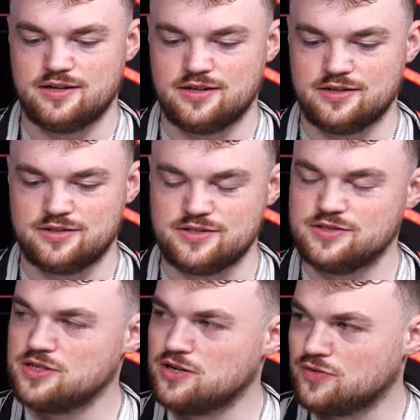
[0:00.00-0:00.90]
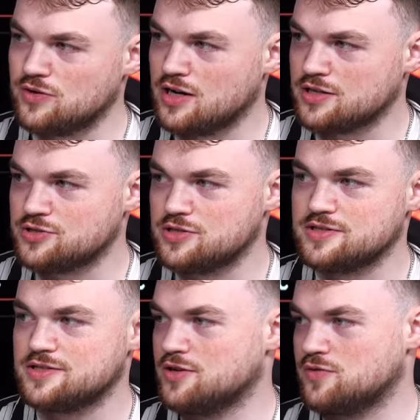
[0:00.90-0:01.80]
the server
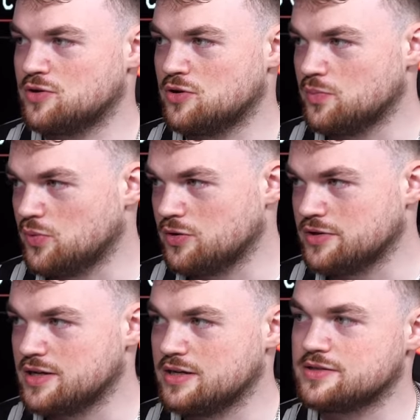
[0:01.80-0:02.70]
actions, server components,